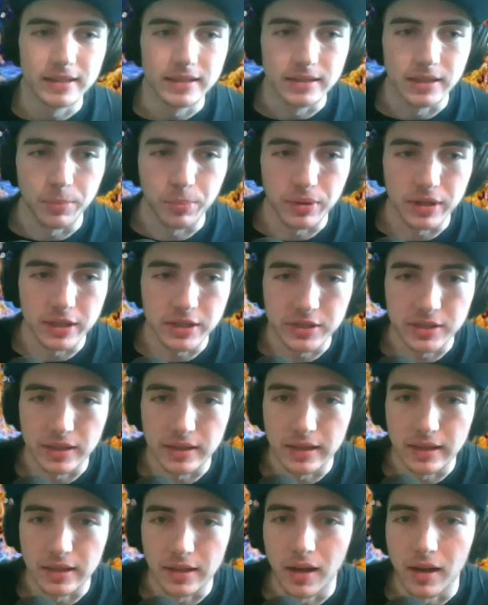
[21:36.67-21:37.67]
to preach to
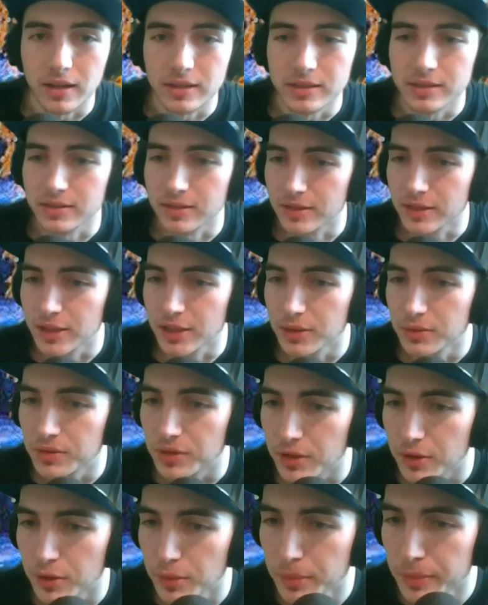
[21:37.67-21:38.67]
the lost on
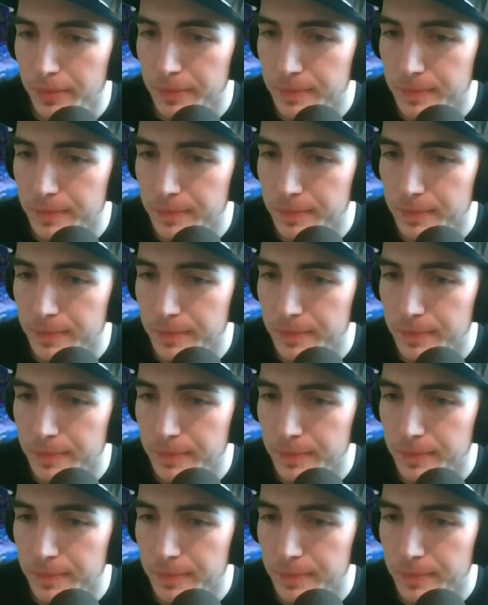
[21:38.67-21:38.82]
YouTube.